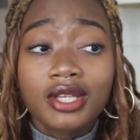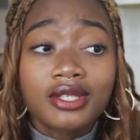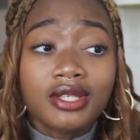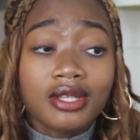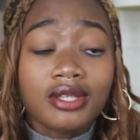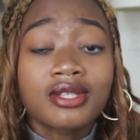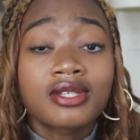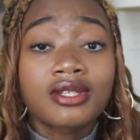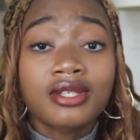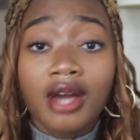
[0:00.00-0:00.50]

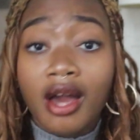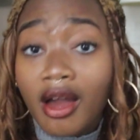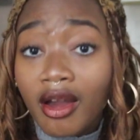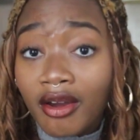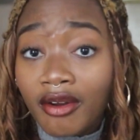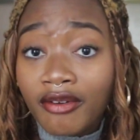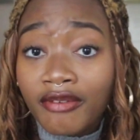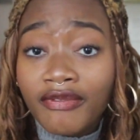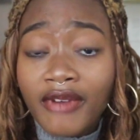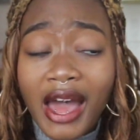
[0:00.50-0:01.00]
to
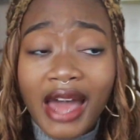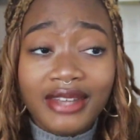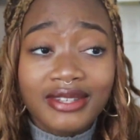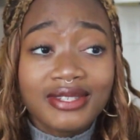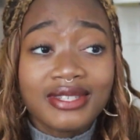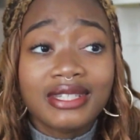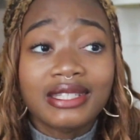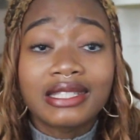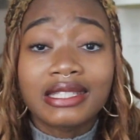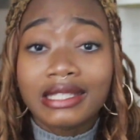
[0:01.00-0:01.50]
serve and
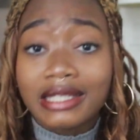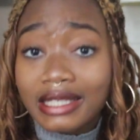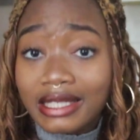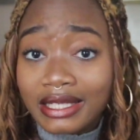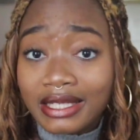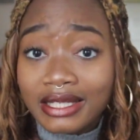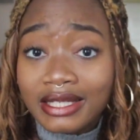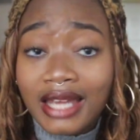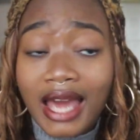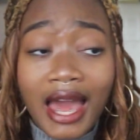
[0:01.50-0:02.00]
to
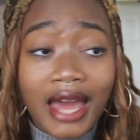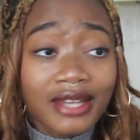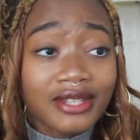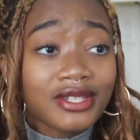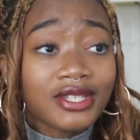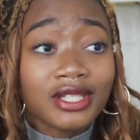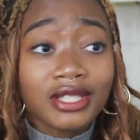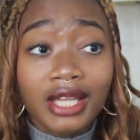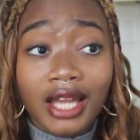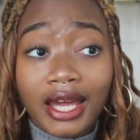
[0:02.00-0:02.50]
lead
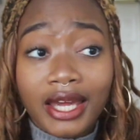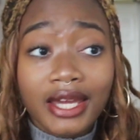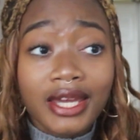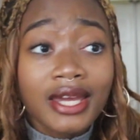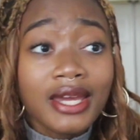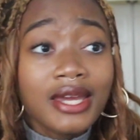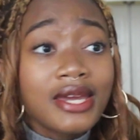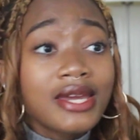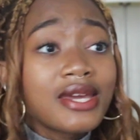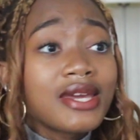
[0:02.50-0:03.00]
and to like
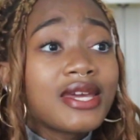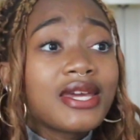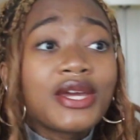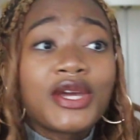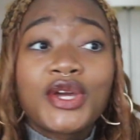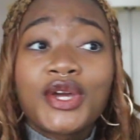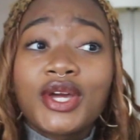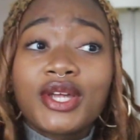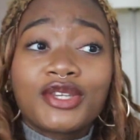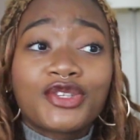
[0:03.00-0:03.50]

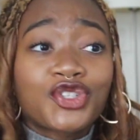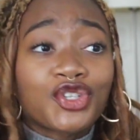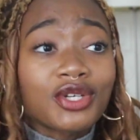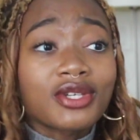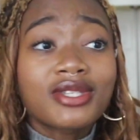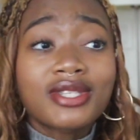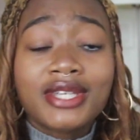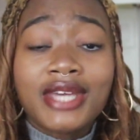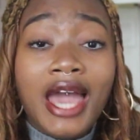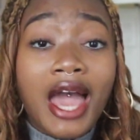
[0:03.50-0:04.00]

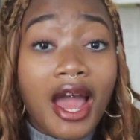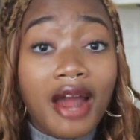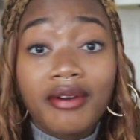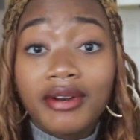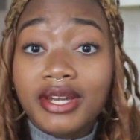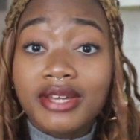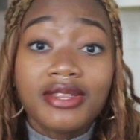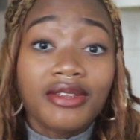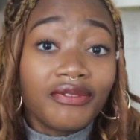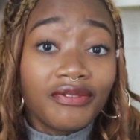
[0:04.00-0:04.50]
just
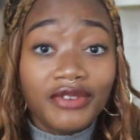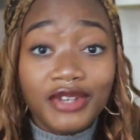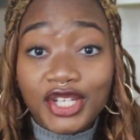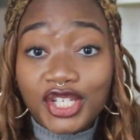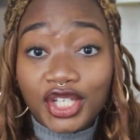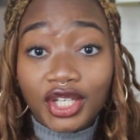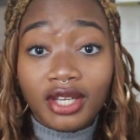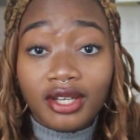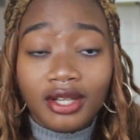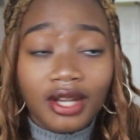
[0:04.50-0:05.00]
carry the
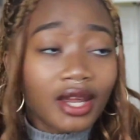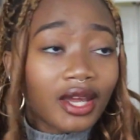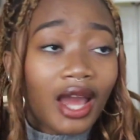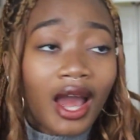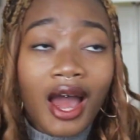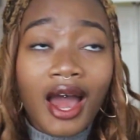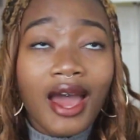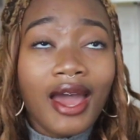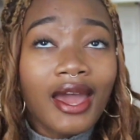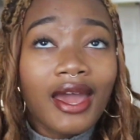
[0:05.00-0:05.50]
vision. Like,
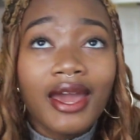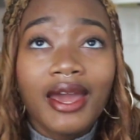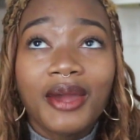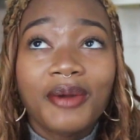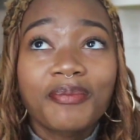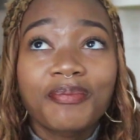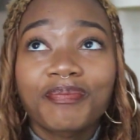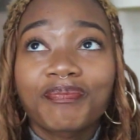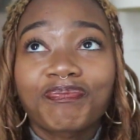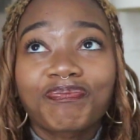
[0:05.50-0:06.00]

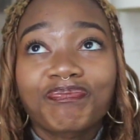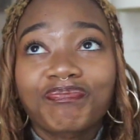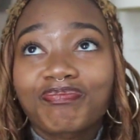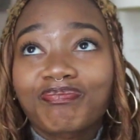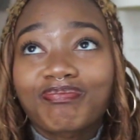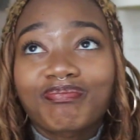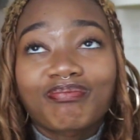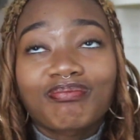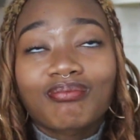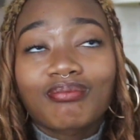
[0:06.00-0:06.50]
I
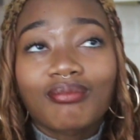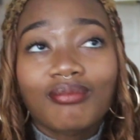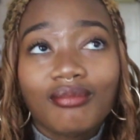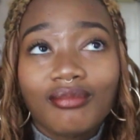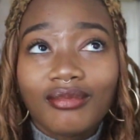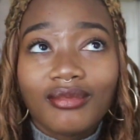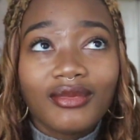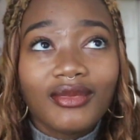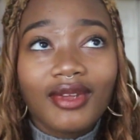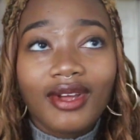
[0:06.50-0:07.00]

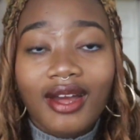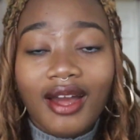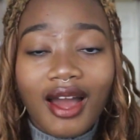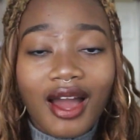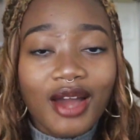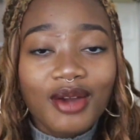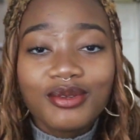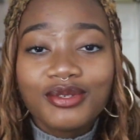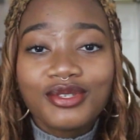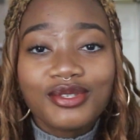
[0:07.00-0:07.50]

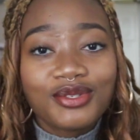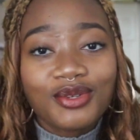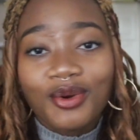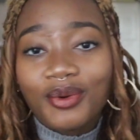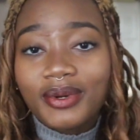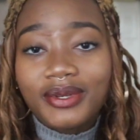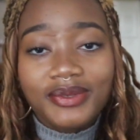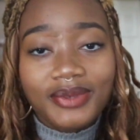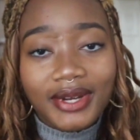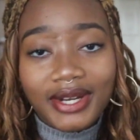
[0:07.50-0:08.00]
was just
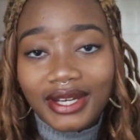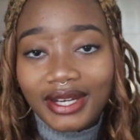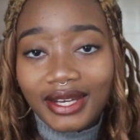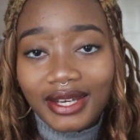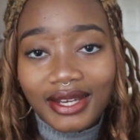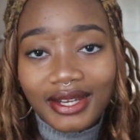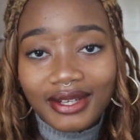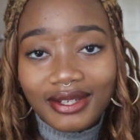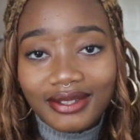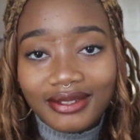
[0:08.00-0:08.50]
always
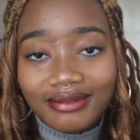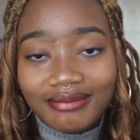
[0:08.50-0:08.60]
ready.